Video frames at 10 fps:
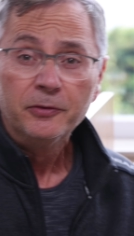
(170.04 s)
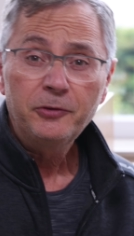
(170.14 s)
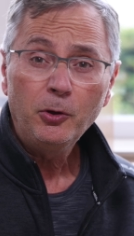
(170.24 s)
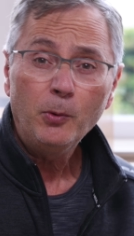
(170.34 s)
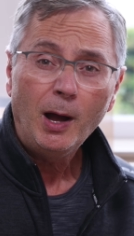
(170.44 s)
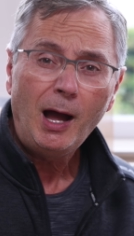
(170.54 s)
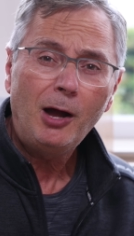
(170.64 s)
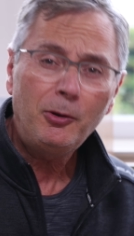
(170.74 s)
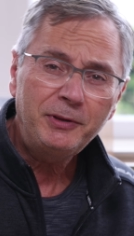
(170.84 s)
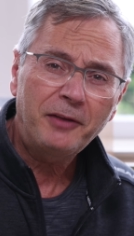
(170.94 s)
So
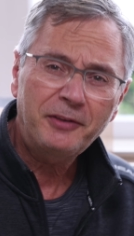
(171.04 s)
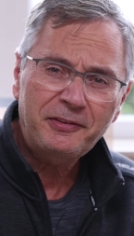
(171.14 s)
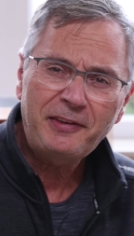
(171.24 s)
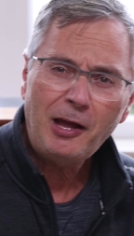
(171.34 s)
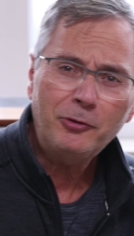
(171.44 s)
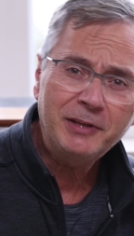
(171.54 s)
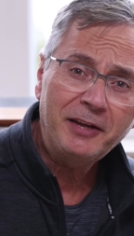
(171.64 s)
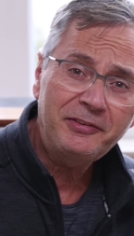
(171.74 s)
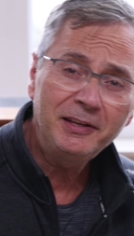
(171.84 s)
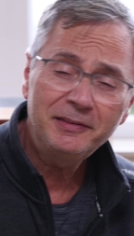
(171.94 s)
how does it sound?
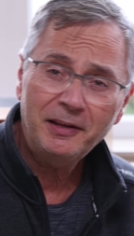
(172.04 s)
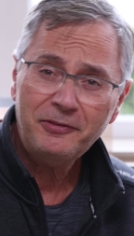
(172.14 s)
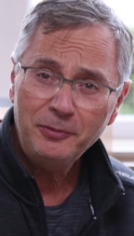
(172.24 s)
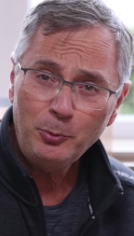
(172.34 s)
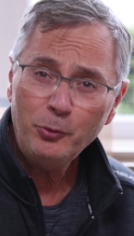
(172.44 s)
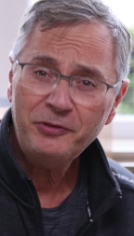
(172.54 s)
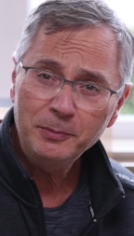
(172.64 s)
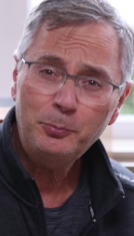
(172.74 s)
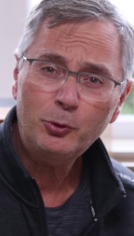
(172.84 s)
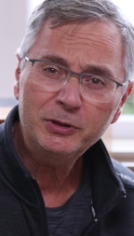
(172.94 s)
I think that's the most
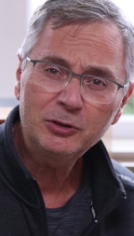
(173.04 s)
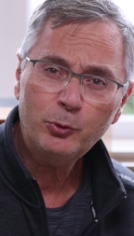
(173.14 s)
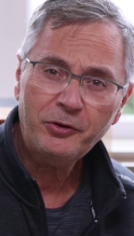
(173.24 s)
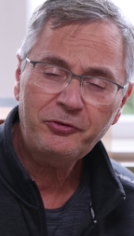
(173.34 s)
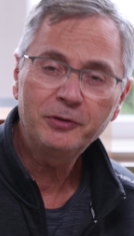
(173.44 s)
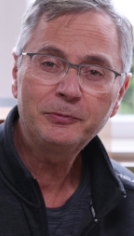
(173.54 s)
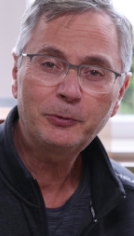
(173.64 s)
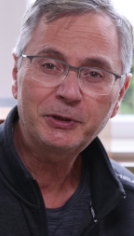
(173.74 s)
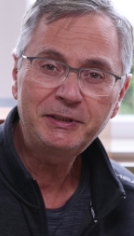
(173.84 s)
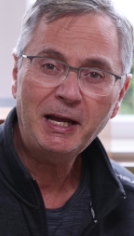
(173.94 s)
important question
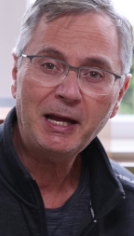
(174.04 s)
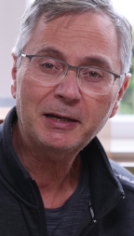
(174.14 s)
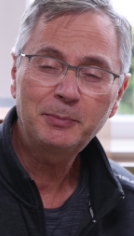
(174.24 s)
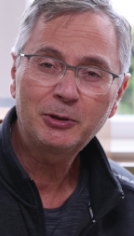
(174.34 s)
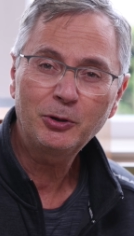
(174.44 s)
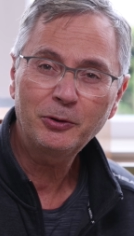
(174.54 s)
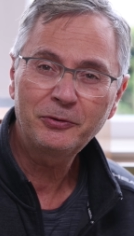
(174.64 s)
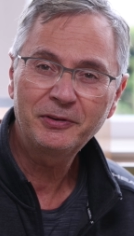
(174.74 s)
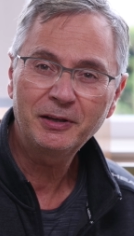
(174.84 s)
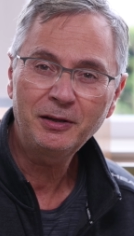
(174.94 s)
for a DAC,
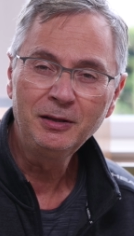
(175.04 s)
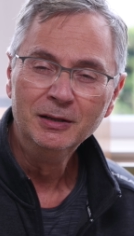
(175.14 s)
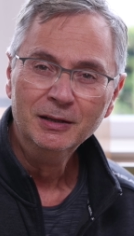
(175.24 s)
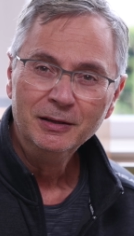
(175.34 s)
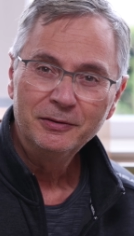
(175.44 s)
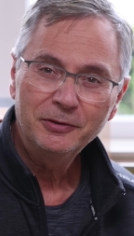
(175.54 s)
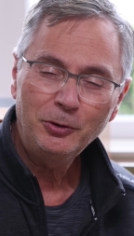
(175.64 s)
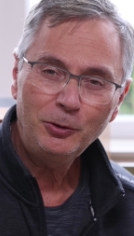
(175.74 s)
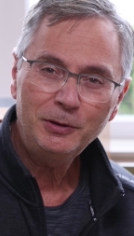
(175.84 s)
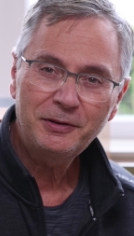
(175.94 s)
because the
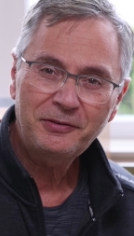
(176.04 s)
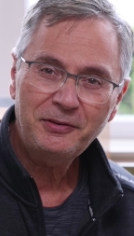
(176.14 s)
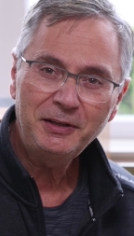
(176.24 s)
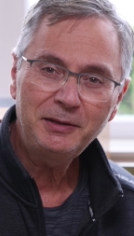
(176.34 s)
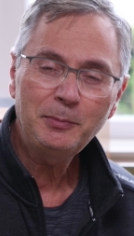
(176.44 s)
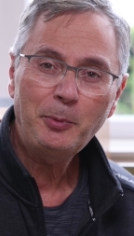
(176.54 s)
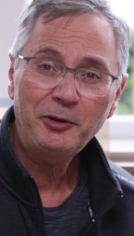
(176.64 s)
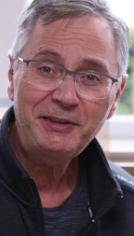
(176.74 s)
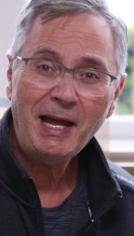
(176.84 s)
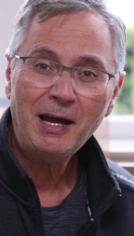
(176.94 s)
whole thing
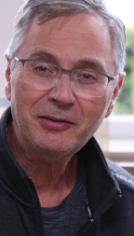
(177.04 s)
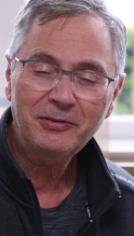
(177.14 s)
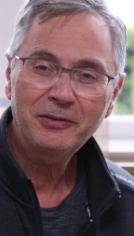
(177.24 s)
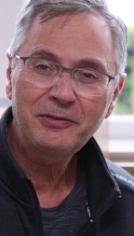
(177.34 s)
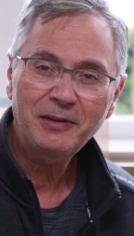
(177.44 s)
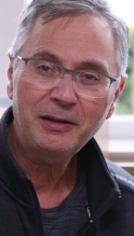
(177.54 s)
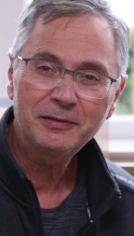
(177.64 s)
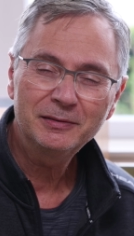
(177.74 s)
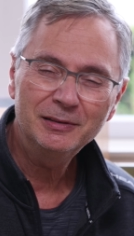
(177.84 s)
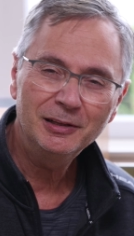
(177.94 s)
about DACs is
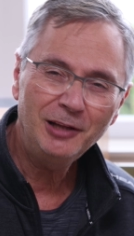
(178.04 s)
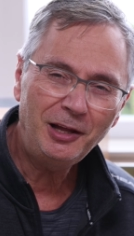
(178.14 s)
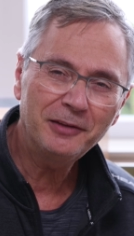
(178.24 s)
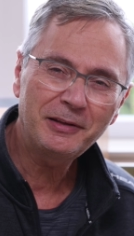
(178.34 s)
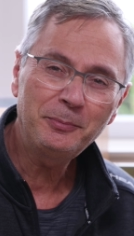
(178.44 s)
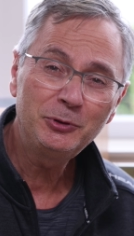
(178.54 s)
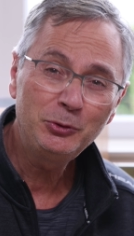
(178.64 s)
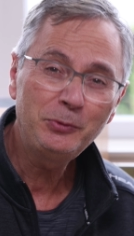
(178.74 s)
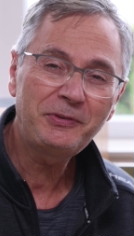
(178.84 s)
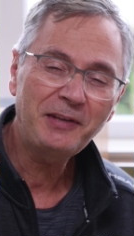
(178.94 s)
a lot of them
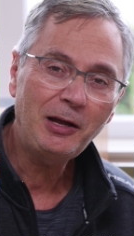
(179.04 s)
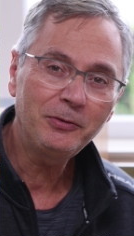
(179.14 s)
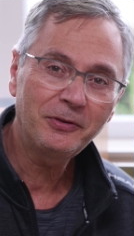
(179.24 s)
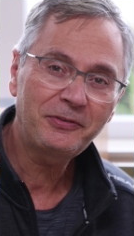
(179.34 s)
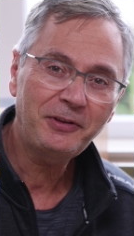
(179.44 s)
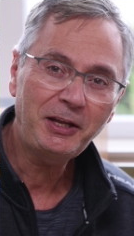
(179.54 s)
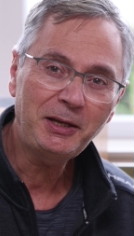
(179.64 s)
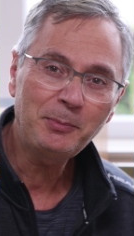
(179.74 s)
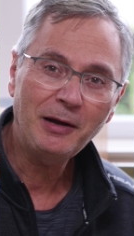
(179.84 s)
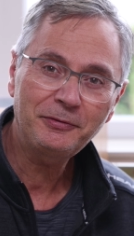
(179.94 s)
do sound the
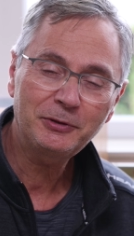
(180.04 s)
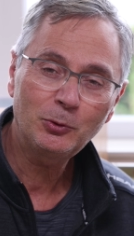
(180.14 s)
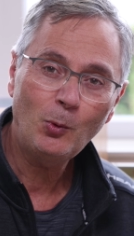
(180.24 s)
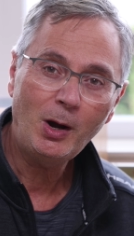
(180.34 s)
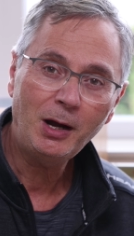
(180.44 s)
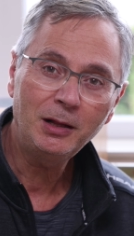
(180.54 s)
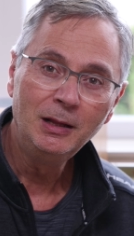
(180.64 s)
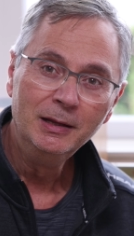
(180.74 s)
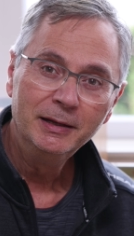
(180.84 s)
same after a while,